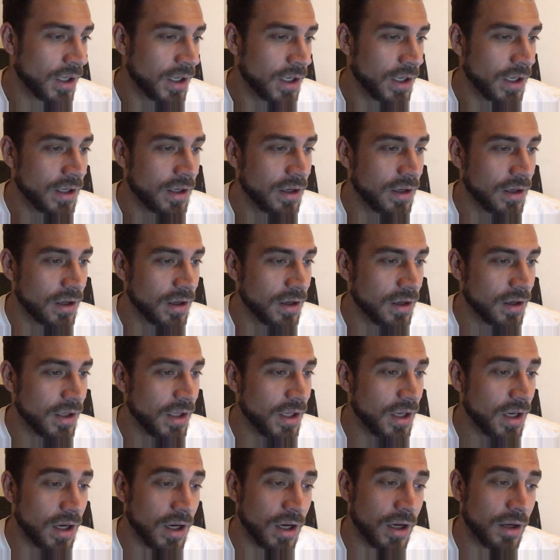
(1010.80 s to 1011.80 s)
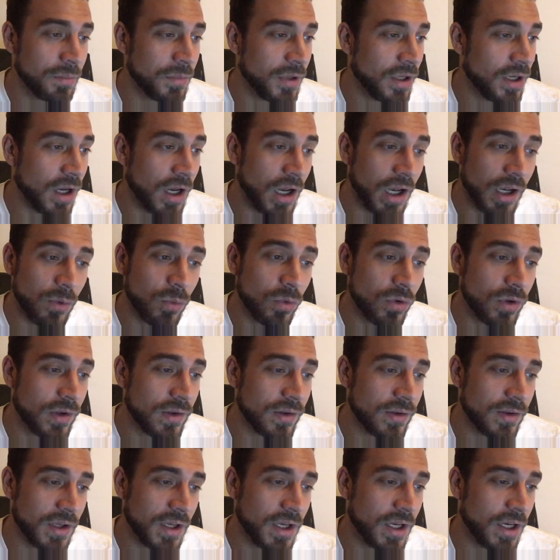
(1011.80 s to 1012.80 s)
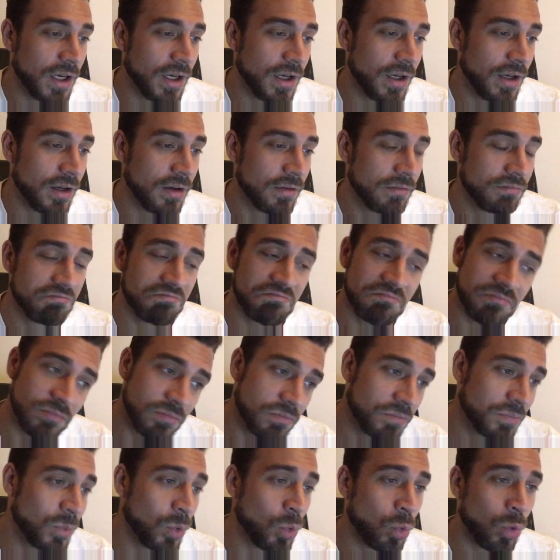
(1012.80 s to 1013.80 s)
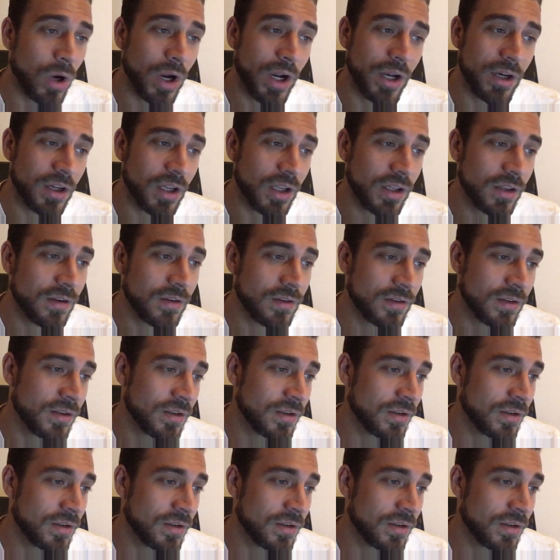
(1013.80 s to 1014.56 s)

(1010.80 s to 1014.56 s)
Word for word: And uh, yeah, I mean, I would say why not